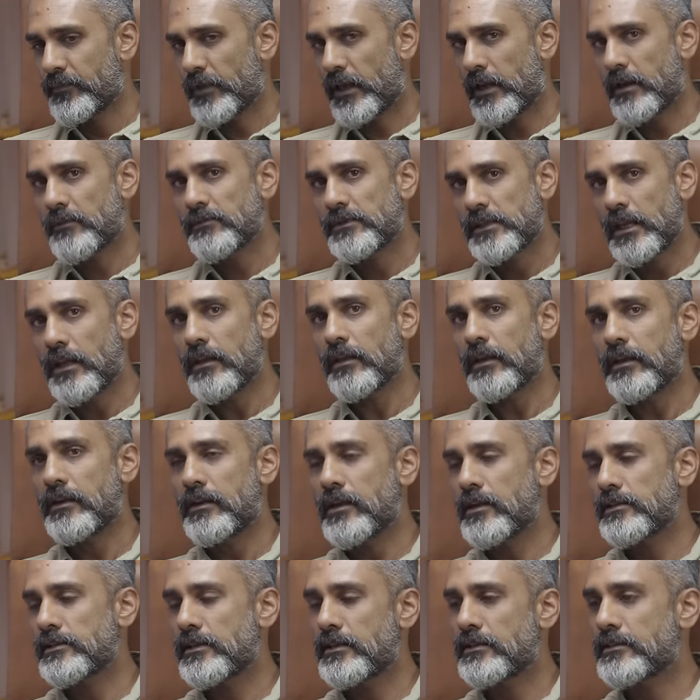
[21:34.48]
And I'm saying
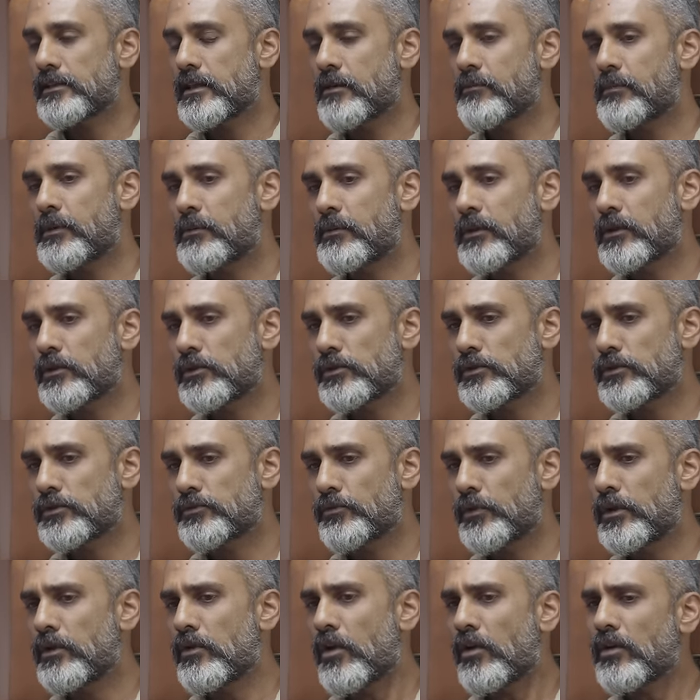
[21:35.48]
India as an example
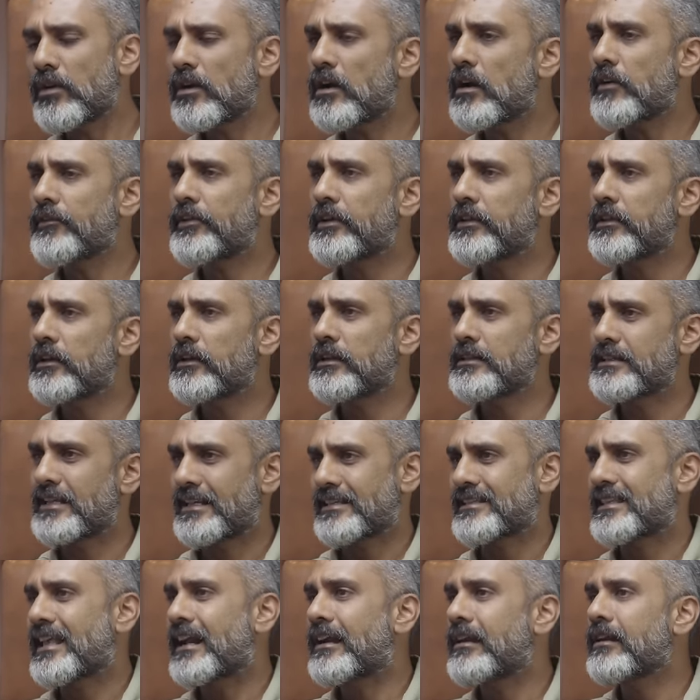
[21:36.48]
because we are not a country that is
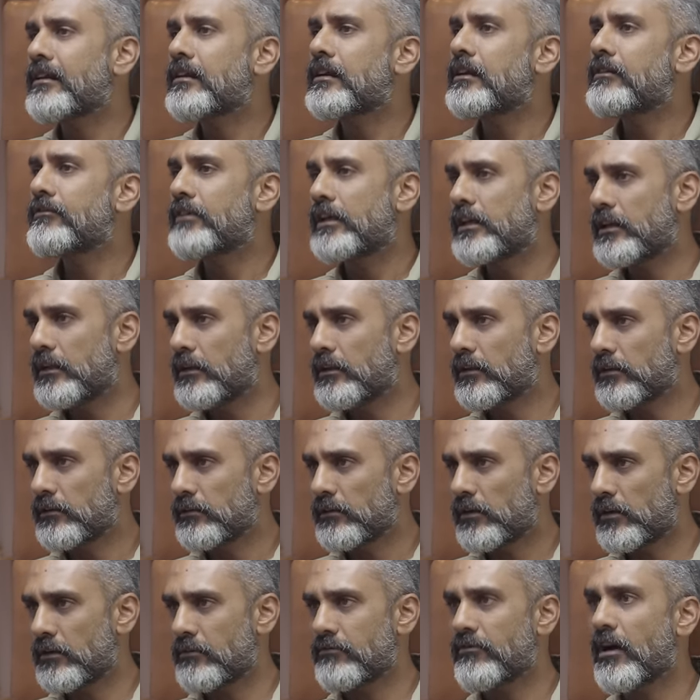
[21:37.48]
aesthetically very
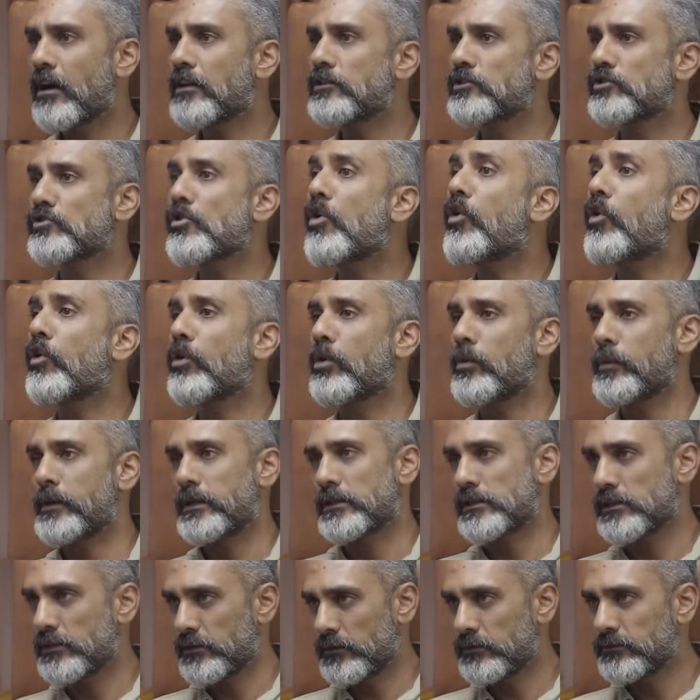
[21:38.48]
advanced
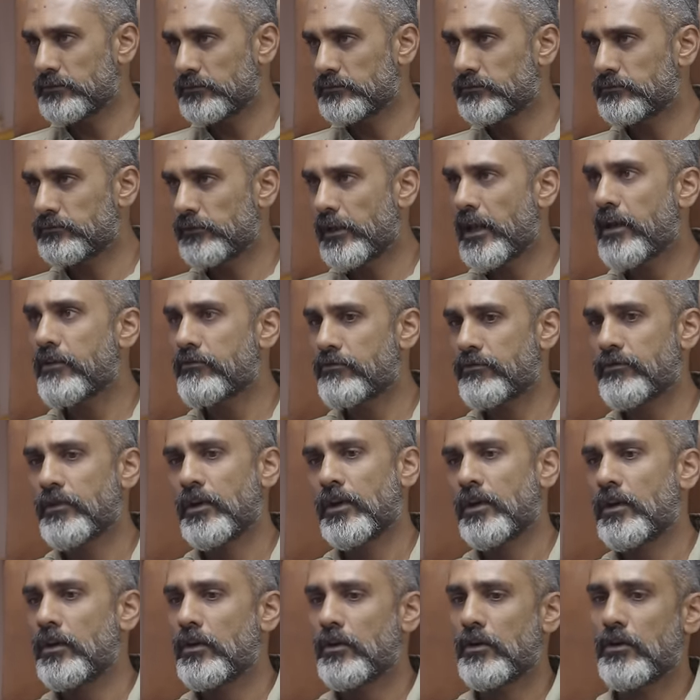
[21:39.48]
always. We have
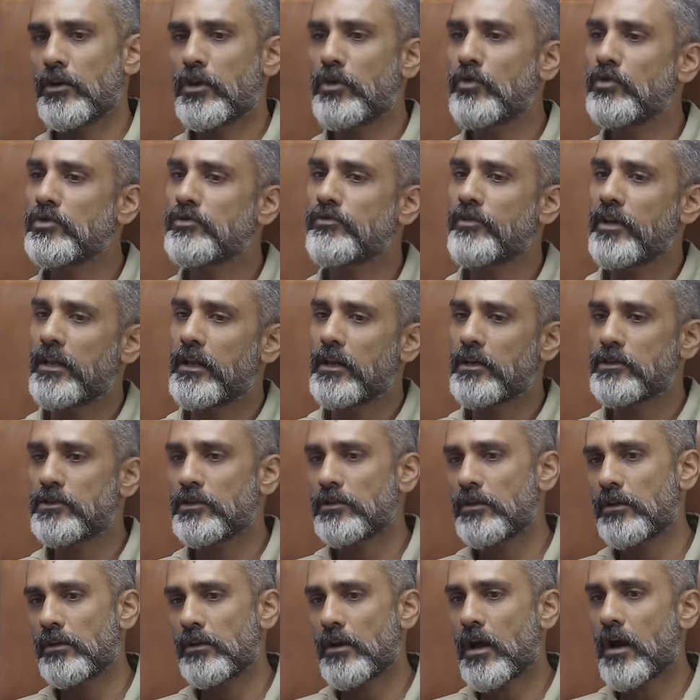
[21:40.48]
a huge
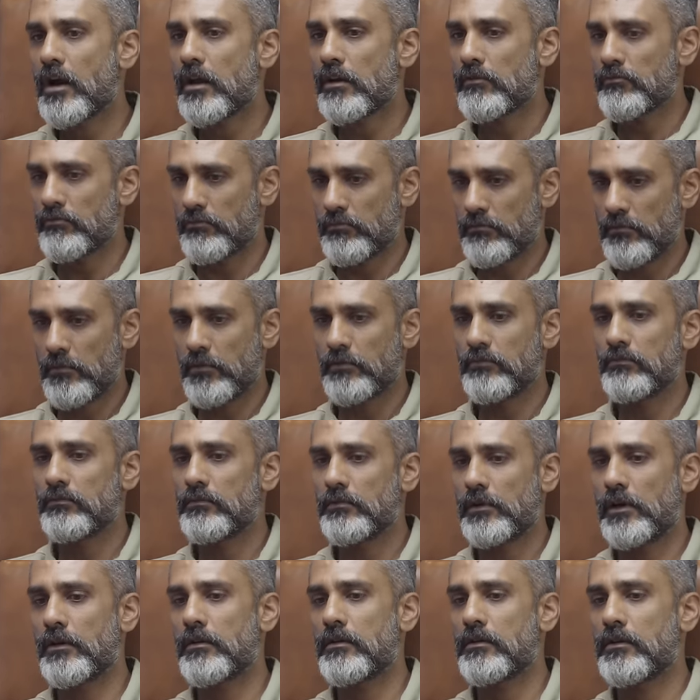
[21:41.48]
variation in our
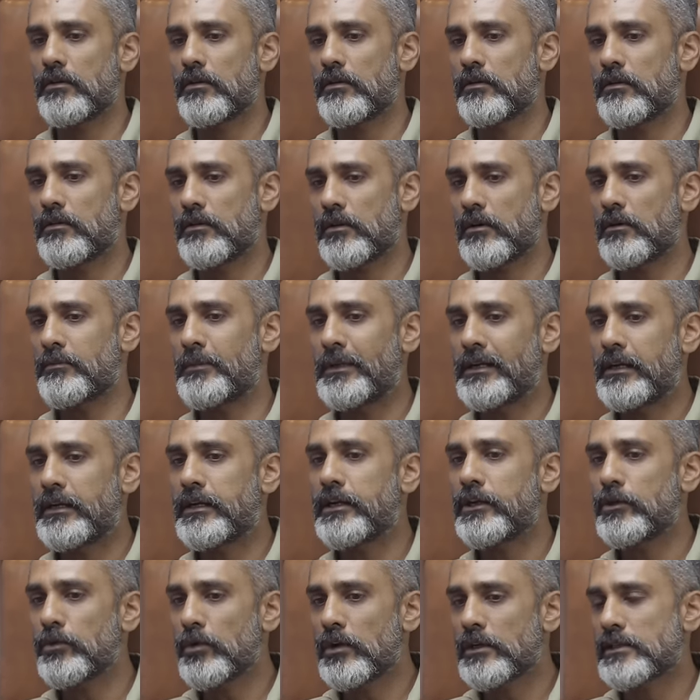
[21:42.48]

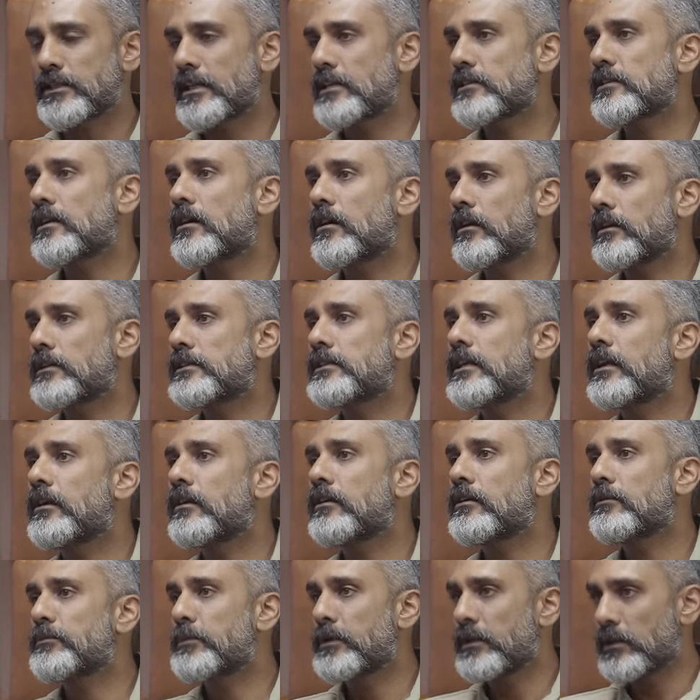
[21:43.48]
ability to assess our
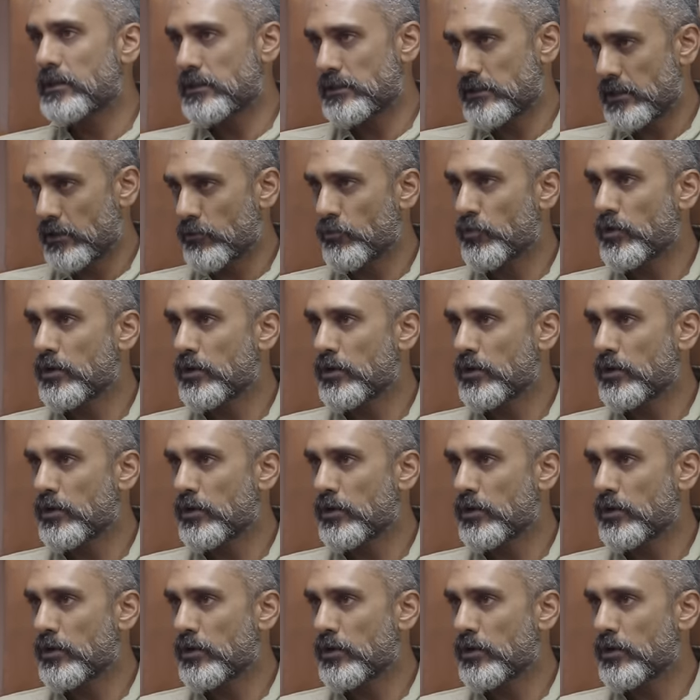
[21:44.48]
aesthetic appearance and